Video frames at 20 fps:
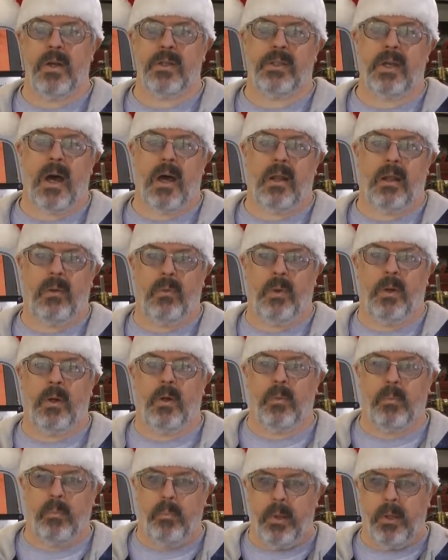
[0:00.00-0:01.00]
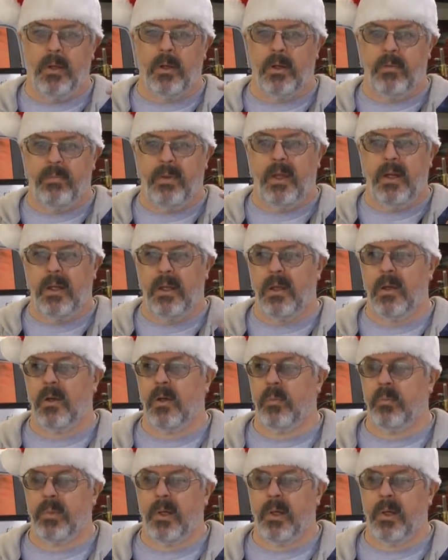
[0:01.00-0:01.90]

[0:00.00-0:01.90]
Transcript: it's not a real build video,